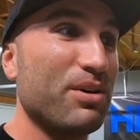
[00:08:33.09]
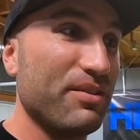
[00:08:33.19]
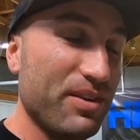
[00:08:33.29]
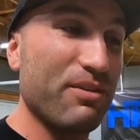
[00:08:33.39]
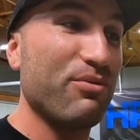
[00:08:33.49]

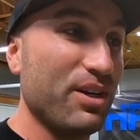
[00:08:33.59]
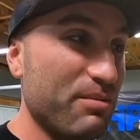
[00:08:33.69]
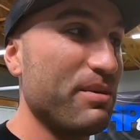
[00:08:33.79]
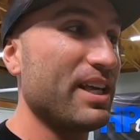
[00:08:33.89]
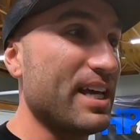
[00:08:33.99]
But if we
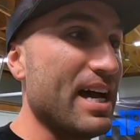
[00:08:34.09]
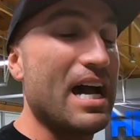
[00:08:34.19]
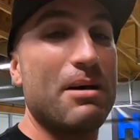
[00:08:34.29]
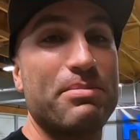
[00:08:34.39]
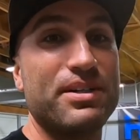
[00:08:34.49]
can make that
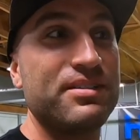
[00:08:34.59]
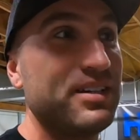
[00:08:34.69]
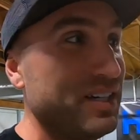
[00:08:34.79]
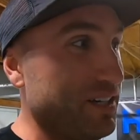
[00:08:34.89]
happen,